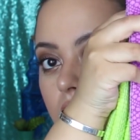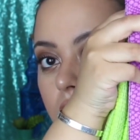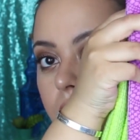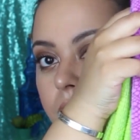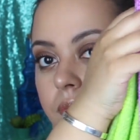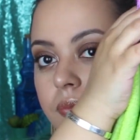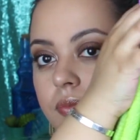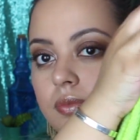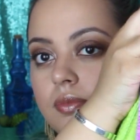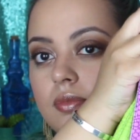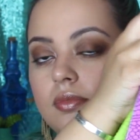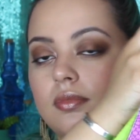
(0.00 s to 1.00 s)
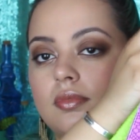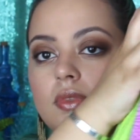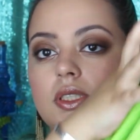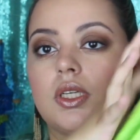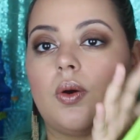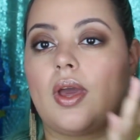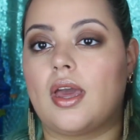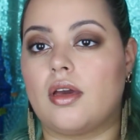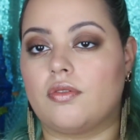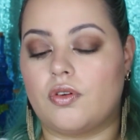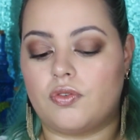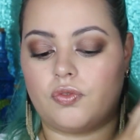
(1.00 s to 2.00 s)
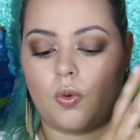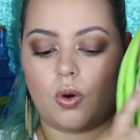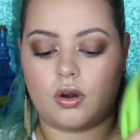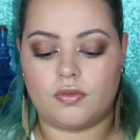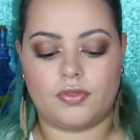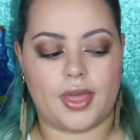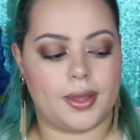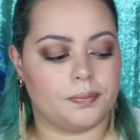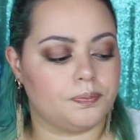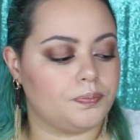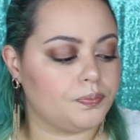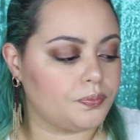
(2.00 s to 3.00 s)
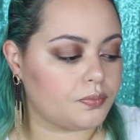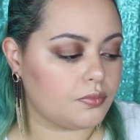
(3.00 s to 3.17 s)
color. So I have 4 of them.